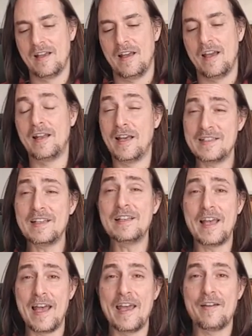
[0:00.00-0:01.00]
It is a
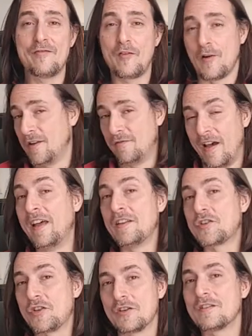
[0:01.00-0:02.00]
day for
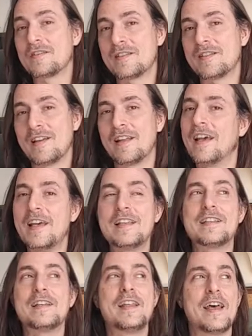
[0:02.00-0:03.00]
adventures. It
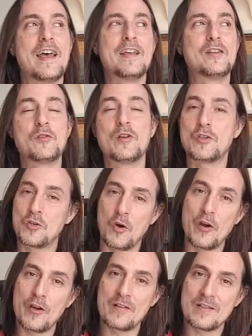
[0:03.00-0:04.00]
is a day to
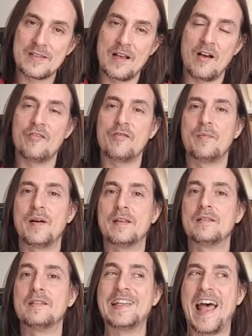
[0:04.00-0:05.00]
enjoy yourself, but
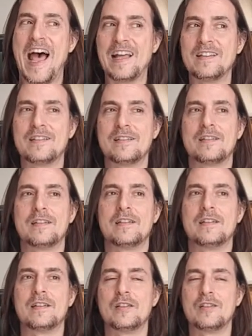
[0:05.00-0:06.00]
not
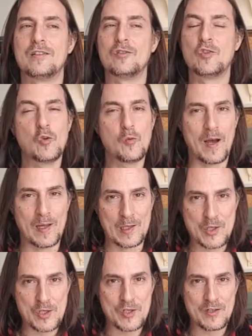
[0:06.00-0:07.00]
too
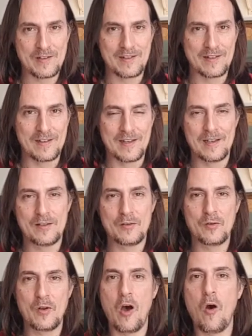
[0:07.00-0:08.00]
much. To
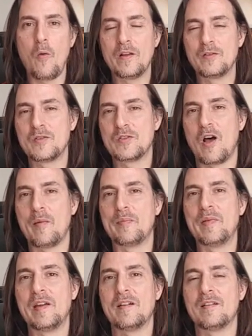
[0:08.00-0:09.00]
know when to stop,
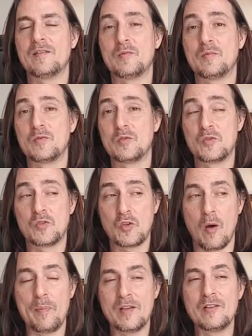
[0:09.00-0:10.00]
to
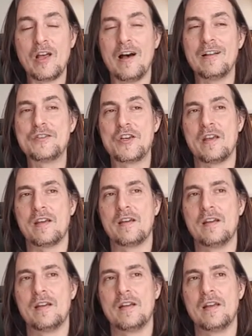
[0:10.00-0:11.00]
stop indulging,
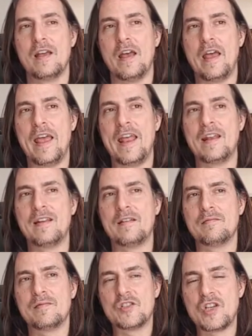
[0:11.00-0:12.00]
and
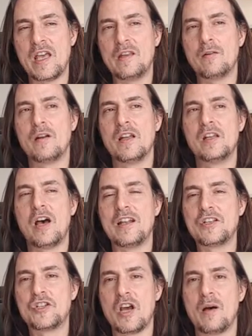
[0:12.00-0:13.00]
generally
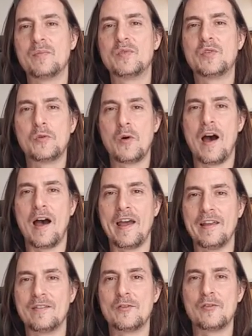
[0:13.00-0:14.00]
not jump too
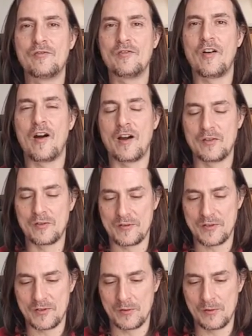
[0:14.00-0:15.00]
high, too far, too
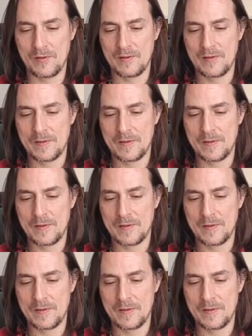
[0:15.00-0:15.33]
soon.